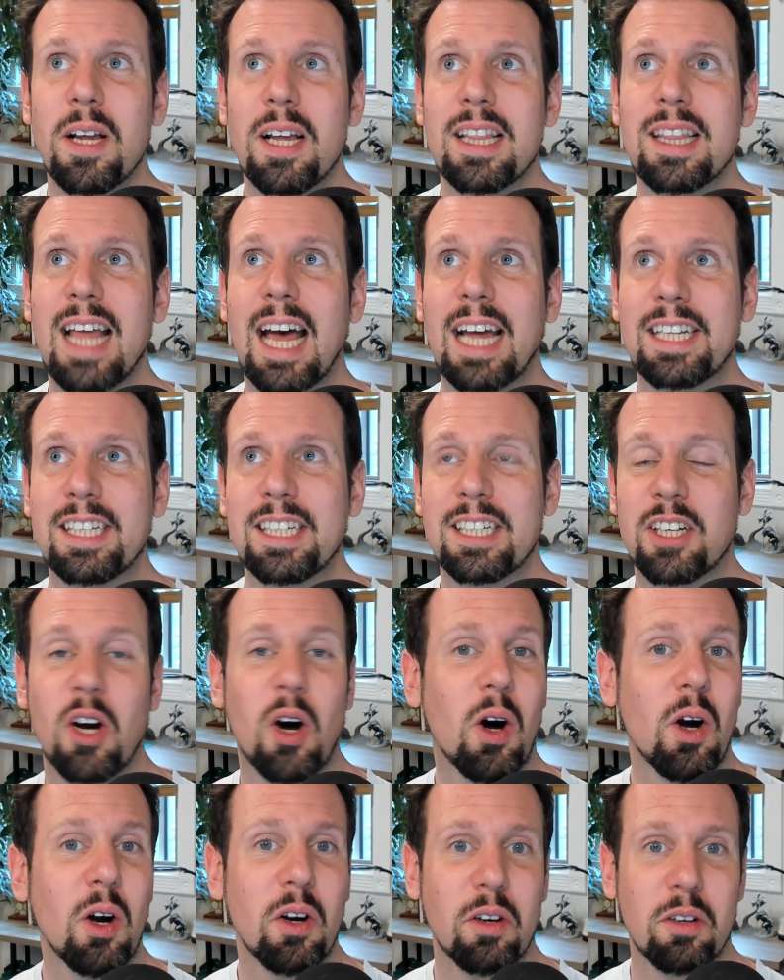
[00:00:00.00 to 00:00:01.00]
That's a
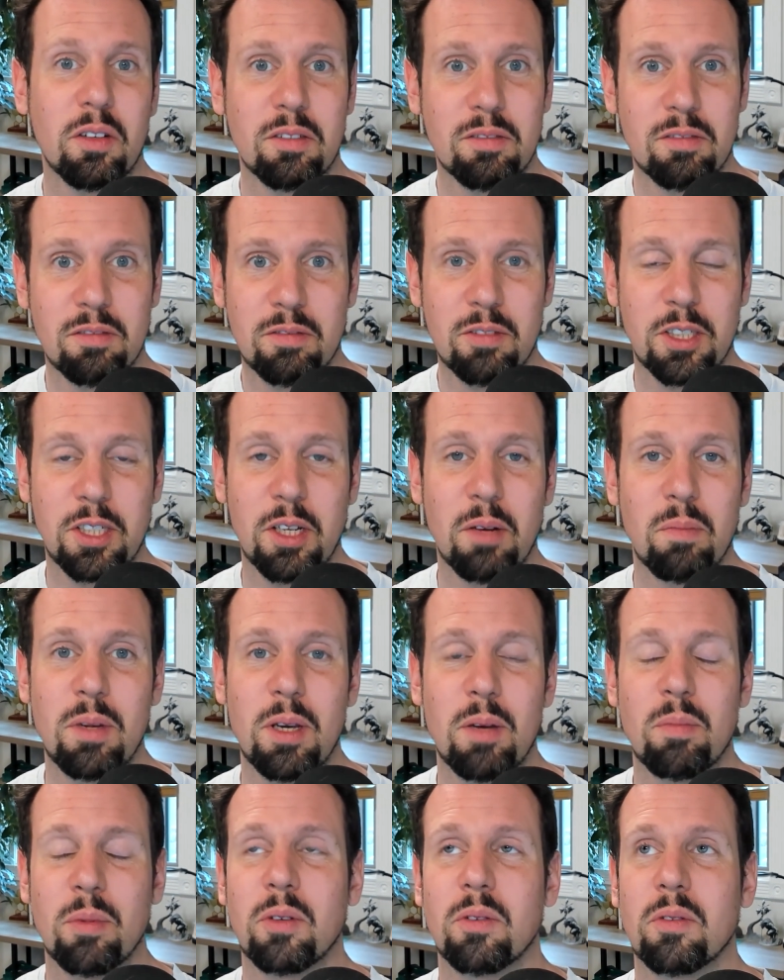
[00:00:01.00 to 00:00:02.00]
car for some
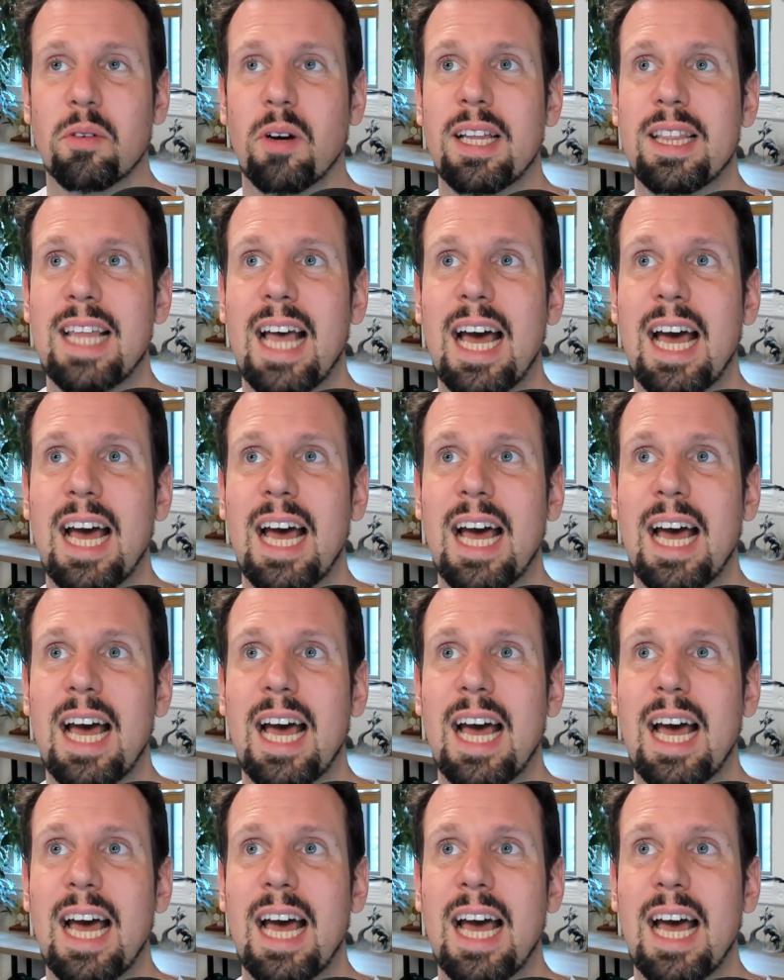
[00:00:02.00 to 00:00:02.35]
people, right?